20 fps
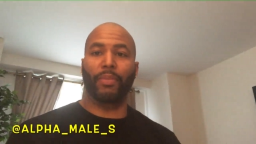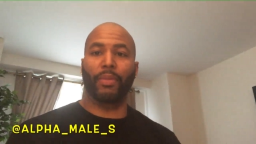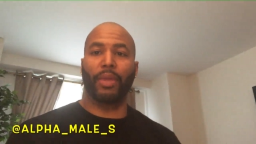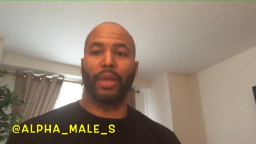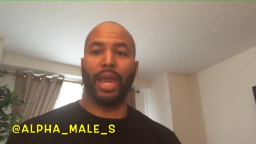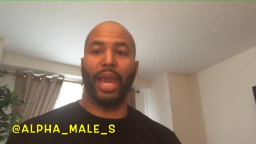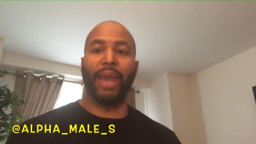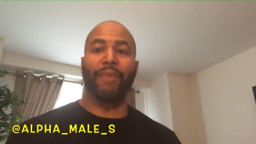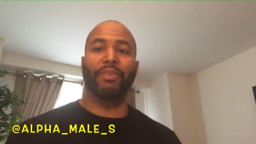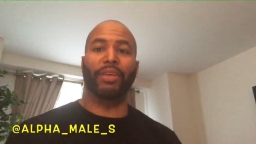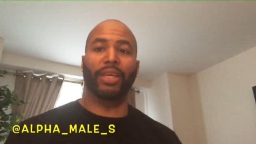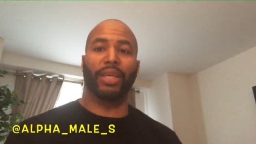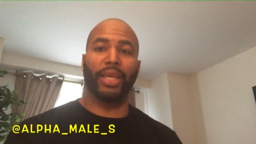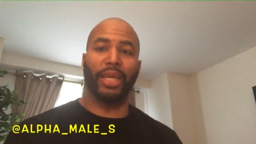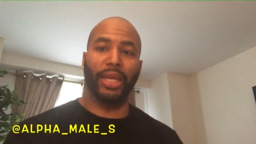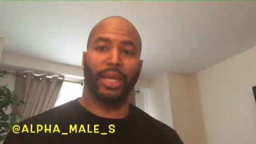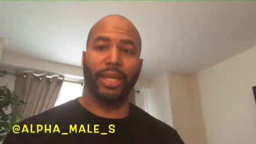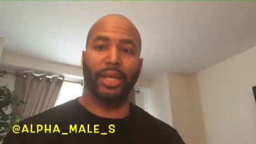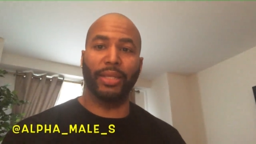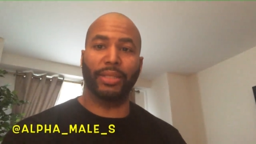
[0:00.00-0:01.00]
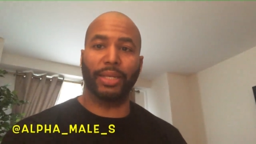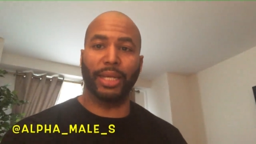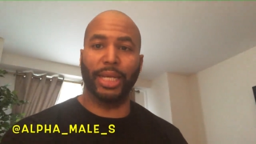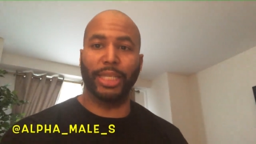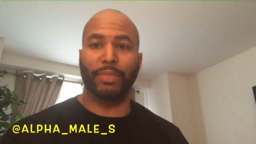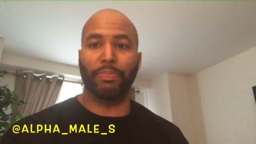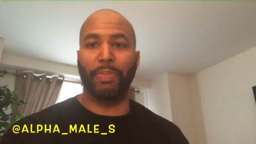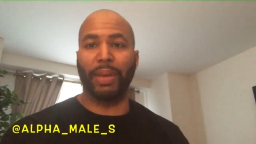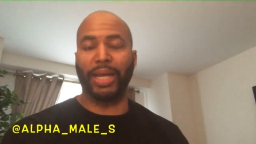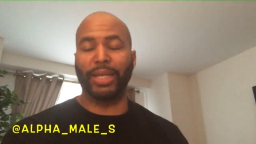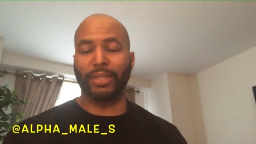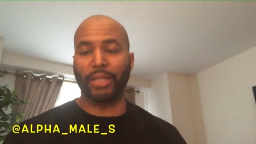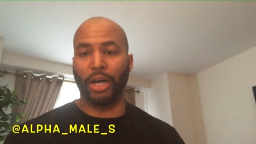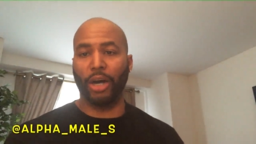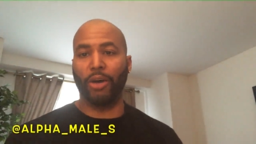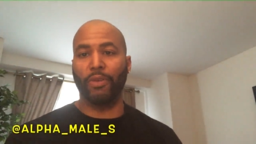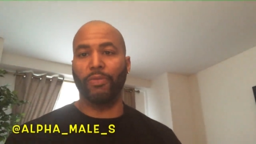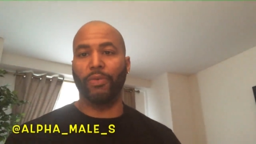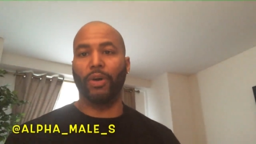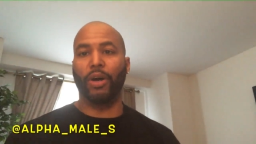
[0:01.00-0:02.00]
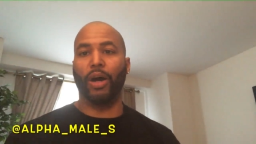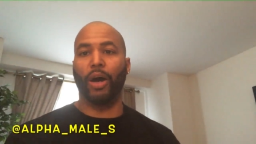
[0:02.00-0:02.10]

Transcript: having kids is based off